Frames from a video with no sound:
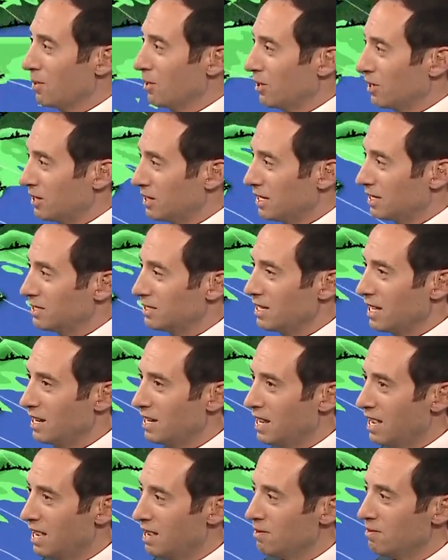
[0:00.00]
Look at this
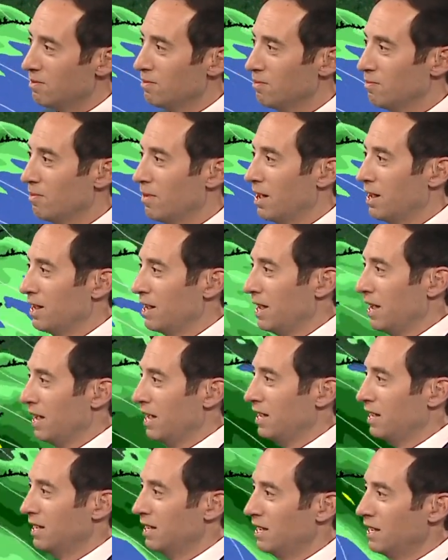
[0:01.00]
Sunday,
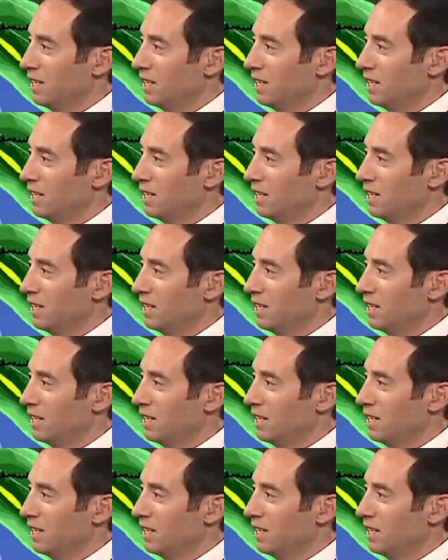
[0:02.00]
Monday,